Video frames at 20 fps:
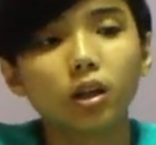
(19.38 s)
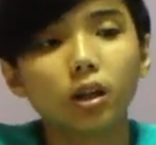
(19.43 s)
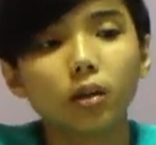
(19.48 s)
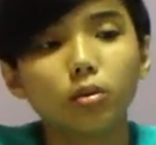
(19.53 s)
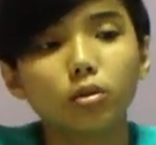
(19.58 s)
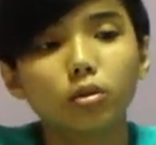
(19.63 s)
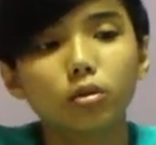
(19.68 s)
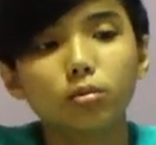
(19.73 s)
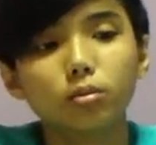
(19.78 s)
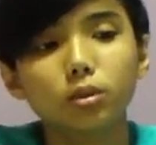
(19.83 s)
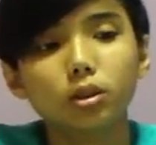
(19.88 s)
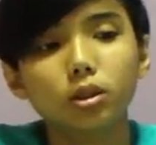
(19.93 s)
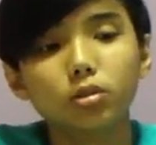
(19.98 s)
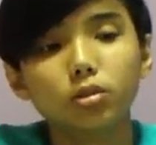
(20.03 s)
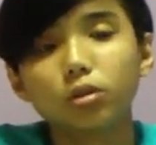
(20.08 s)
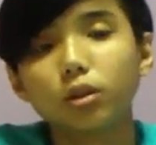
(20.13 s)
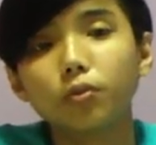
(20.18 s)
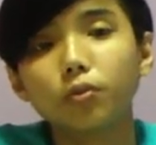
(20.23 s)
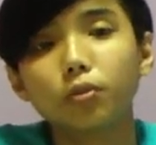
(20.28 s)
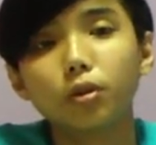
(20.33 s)
I'm gonna be
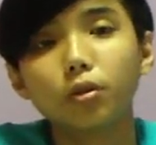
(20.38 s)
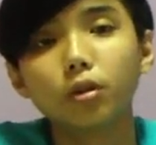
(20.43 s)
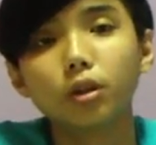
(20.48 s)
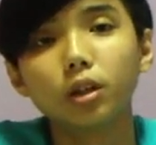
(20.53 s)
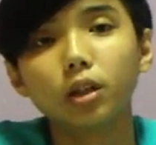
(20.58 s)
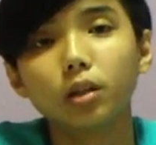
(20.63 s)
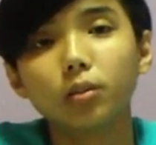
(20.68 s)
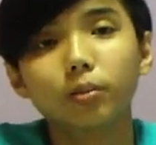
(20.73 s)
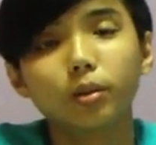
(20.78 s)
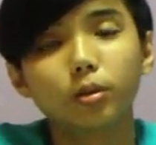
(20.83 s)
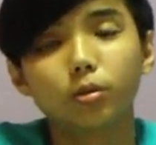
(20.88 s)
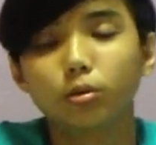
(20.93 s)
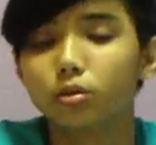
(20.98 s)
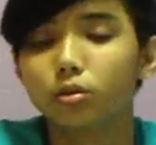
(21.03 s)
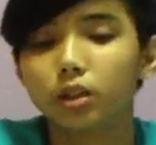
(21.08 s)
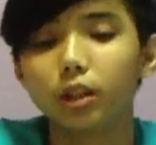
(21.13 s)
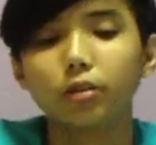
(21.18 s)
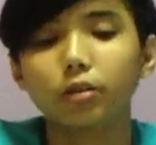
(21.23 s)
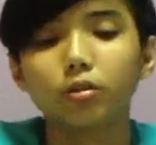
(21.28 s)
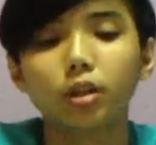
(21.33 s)
straightforward and I'm gonna
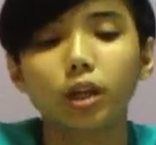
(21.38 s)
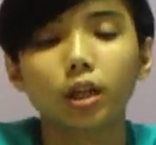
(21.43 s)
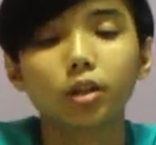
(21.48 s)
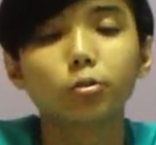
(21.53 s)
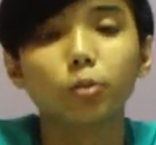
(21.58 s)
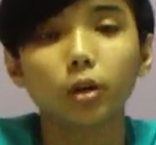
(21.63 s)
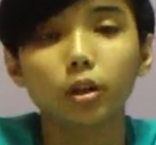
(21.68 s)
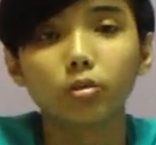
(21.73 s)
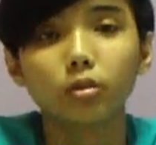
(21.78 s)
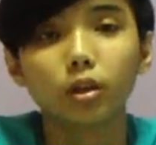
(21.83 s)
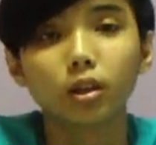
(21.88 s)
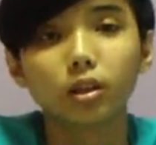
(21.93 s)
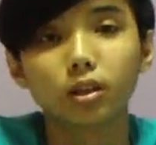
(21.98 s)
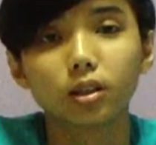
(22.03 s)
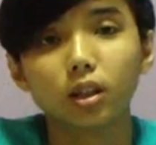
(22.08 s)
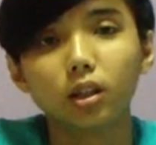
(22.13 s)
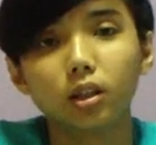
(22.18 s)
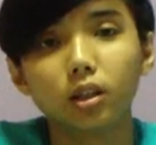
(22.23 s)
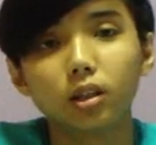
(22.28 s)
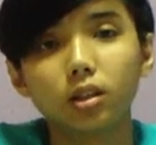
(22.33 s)
tell you guys what do I
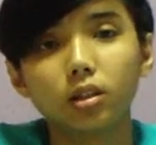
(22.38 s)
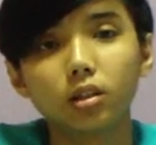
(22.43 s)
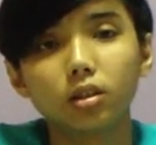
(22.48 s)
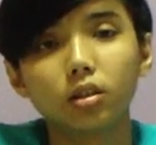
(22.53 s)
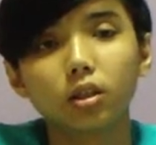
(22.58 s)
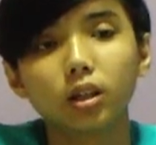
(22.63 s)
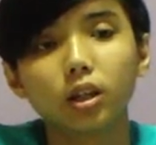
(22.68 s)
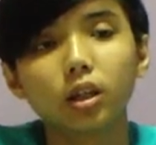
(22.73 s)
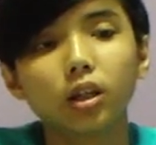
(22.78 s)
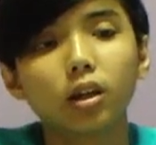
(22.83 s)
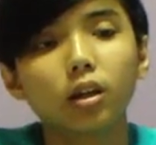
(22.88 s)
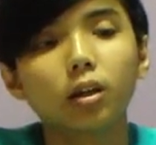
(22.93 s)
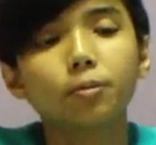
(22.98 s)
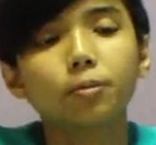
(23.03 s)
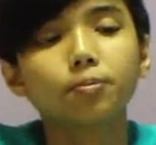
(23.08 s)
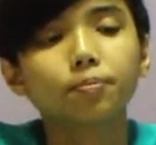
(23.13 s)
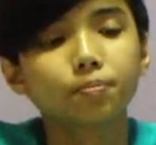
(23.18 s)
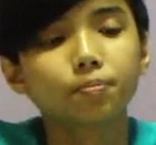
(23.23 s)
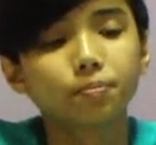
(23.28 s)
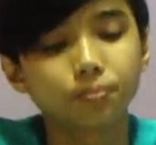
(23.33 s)
think, okay?
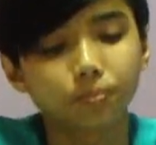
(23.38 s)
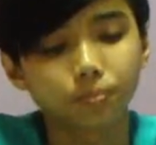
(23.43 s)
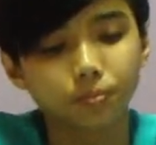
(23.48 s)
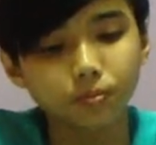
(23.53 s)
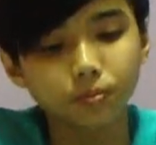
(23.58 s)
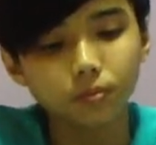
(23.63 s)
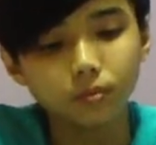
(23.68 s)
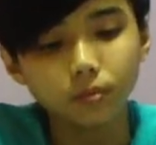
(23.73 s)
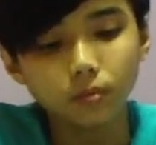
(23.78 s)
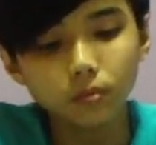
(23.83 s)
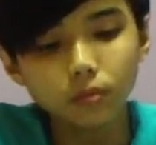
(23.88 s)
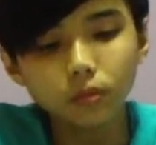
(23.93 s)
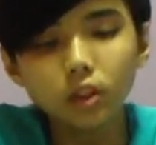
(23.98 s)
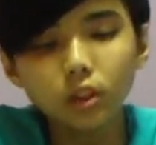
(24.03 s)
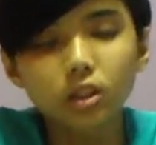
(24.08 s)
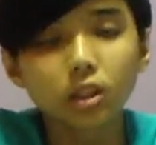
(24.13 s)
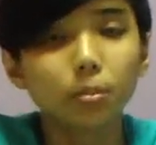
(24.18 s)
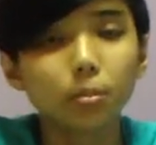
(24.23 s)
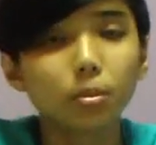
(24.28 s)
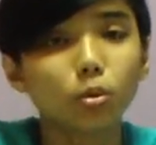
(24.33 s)

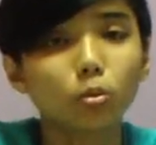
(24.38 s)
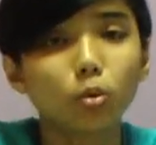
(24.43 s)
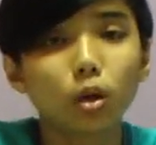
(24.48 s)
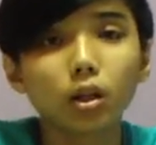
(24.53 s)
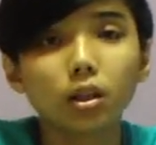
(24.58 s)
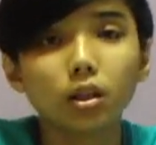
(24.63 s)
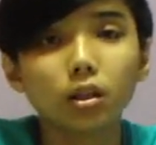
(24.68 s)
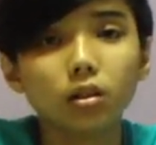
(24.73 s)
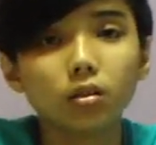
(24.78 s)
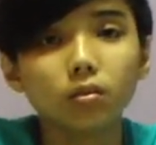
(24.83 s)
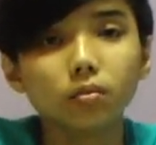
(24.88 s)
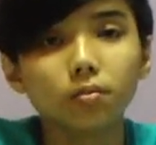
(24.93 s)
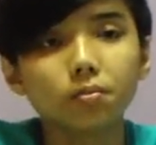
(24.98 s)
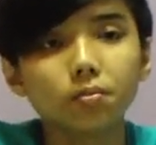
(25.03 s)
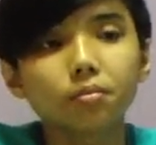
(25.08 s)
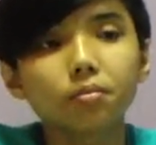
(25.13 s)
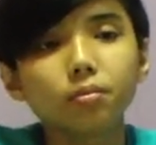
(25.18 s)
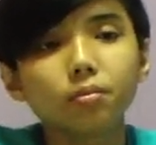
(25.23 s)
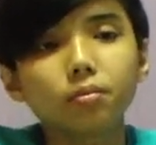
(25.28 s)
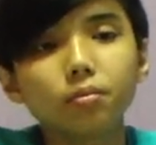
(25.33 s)
Number one,
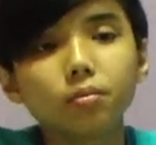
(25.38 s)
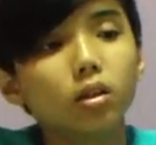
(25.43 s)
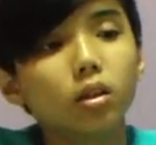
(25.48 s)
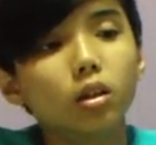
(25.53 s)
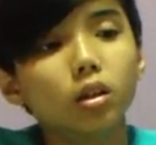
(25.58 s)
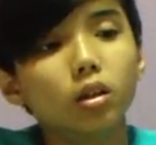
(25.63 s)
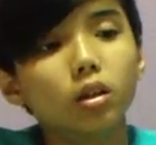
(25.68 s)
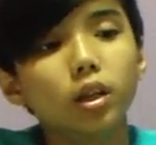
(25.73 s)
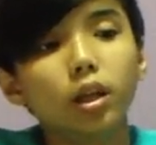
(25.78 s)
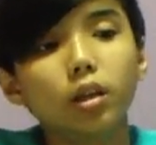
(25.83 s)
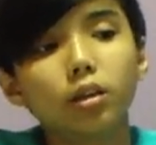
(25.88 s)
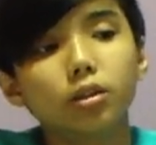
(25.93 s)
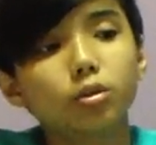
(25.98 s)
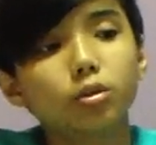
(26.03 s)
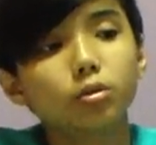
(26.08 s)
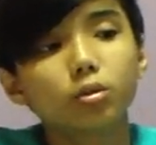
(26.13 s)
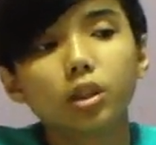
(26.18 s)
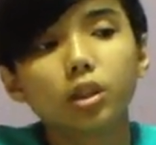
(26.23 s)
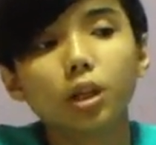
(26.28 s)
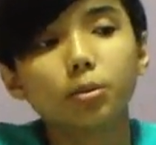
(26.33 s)
there are
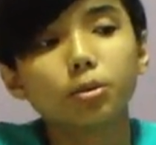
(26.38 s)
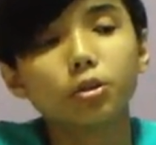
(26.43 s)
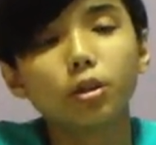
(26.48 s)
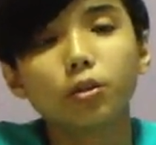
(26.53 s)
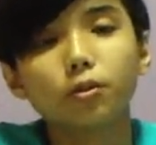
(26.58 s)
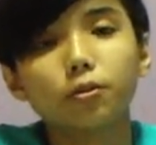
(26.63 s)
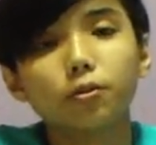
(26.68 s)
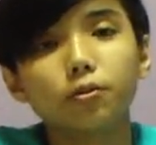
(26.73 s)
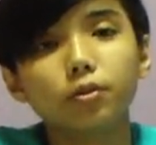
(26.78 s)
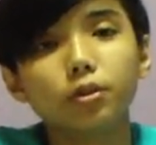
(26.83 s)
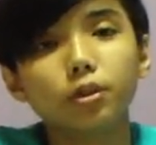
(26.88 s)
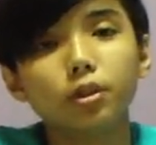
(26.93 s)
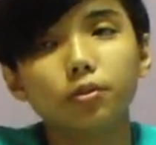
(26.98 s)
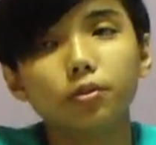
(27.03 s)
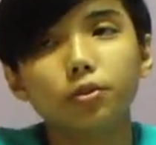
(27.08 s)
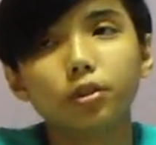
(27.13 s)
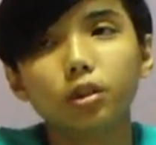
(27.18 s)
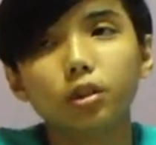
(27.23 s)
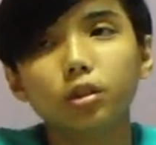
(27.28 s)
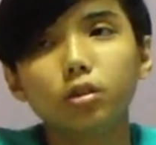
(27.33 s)
two types of
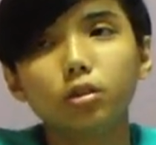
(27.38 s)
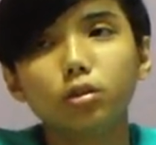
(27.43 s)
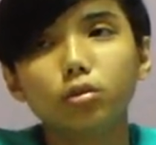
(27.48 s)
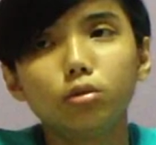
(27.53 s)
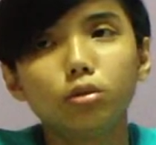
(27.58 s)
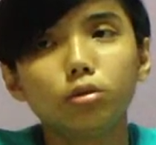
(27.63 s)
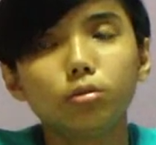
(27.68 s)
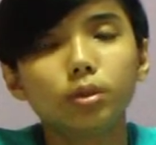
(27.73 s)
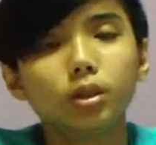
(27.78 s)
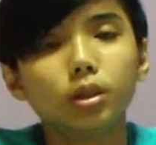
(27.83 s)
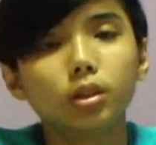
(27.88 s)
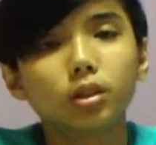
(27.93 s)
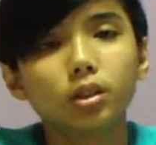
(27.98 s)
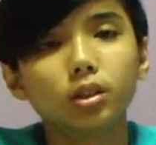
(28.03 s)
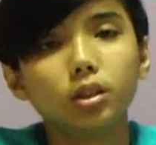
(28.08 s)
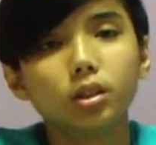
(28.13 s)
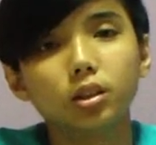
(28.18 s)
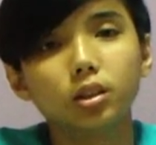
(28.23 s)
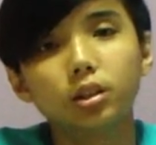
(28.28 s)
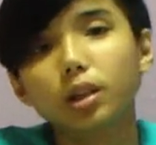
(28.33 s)
different
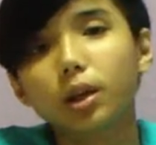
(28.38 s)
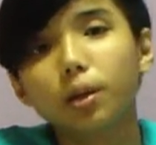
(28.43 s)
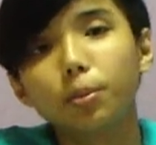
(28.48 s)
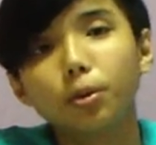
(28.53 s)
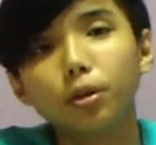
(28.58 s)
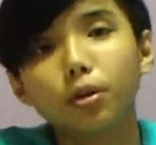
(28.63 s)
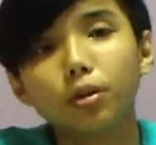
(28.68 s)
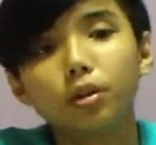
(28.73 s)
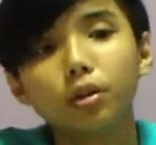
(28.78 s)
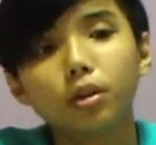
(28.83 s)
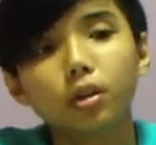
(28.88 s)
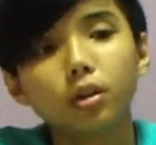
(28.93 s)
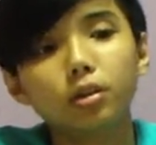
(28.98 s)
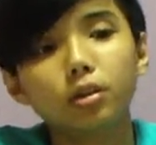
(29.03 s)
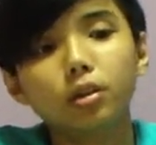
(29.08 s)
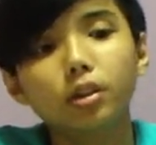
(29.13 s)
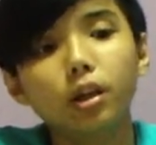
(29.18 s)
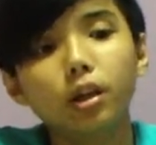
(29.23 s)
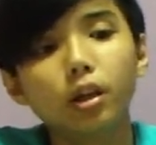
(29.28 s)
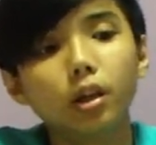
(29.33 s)
YouTubers in Singapore.
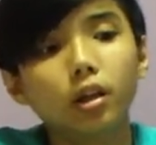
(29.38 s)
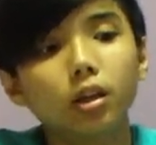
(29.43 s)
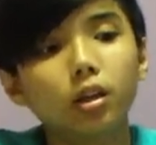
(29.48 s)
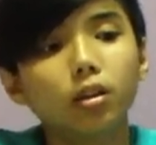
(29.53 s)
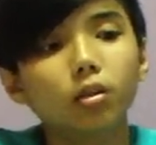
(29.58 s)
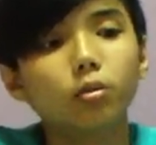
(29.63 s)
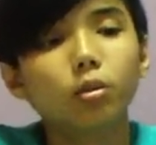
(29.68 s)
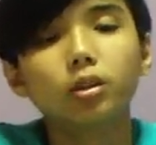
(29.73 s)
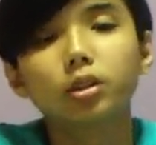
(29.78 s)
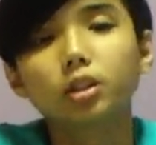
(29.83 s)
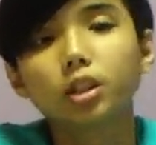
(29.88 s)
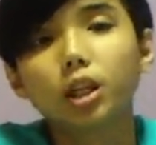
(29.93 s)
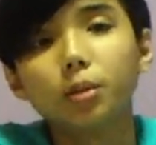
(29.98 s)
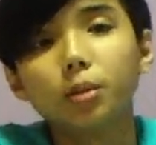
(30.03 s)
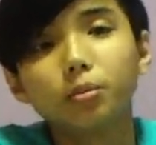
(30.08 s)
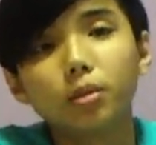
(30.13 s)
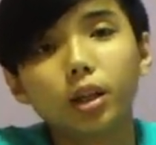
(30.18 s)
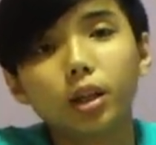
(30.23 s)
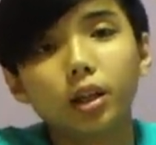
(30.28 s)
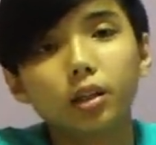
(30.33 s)
There are one
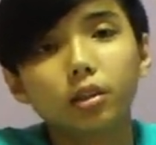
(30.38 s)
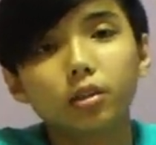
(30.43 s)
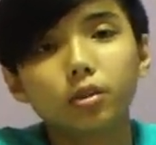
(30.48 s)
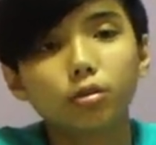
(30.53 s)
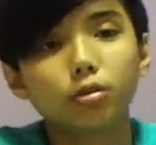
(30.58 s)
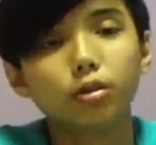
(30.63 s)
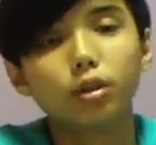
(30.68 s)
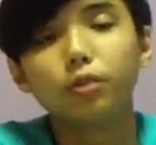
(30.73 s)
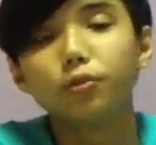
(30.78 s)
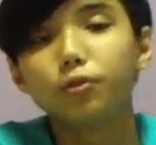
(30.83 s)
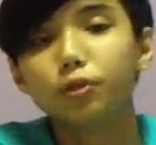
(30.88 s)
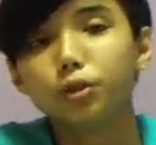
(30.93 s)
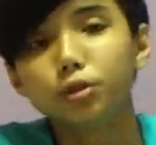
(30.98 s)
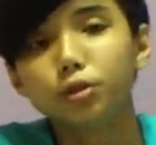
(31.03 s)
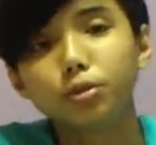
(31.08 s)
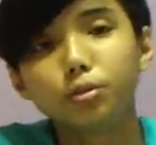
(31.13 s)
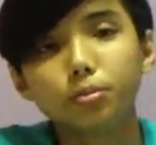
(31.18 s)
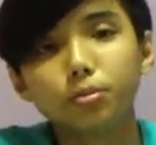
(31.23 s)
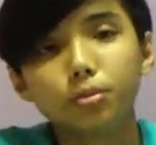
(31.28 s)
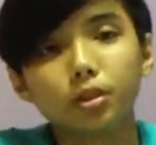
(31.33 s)
type like Create
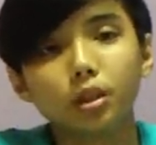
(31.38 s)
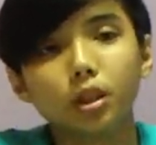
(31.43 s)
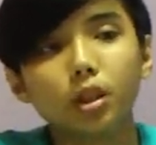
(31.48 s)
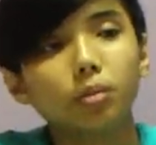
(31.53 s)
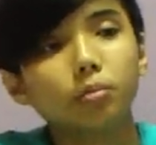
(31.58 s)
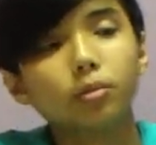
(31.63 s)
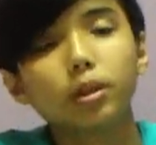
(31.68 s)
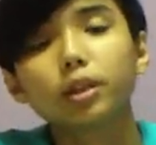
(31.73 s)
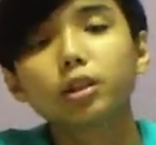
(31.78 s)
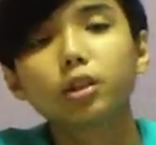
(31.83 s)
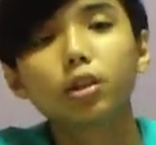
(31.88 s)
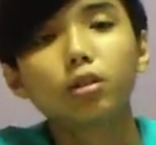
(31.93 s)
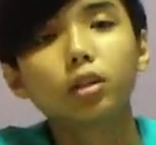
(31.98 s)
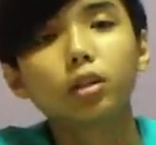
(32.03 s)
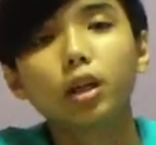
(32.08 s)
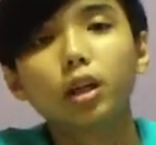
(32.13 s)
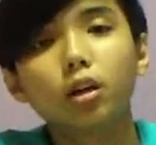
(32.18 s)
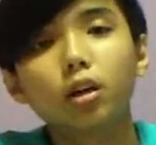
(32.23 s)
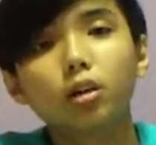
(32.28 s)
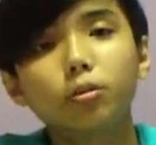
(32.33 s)
Films,
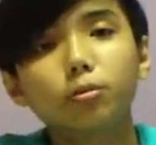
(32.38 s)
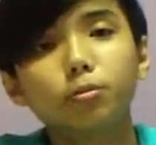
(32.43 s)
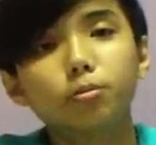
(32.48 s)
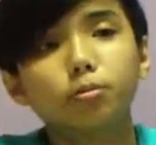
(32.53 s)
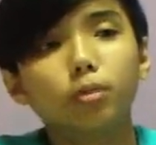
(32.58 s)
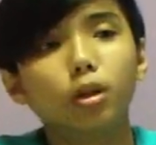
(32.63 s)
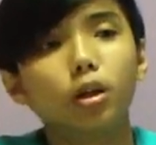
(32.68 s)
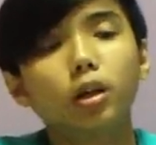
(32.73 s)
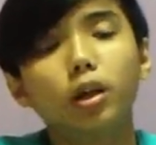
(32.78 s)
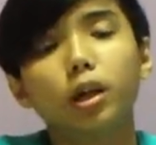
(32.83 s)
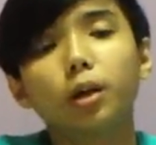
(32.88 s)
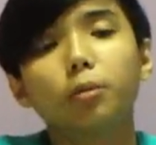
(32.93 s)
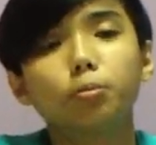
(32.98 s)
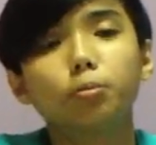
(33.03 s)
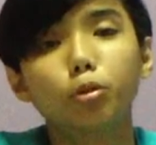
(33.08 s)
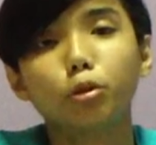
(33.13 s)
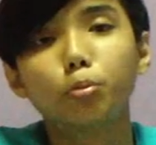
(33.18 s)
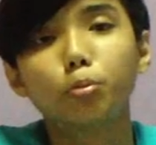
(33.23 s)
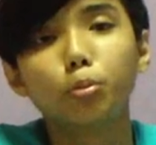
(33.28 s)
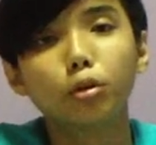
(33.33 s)
Letterrel, and
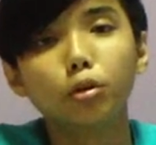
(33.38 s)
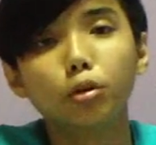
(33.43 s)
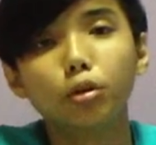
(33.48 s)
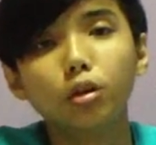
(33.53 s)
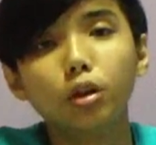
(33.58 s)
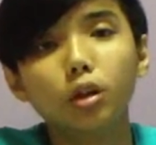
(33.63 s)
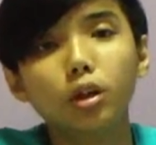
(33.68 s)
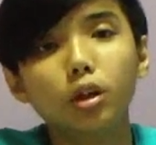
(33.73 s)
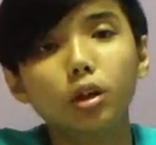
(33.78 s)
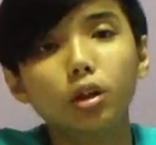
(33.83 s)
Popo,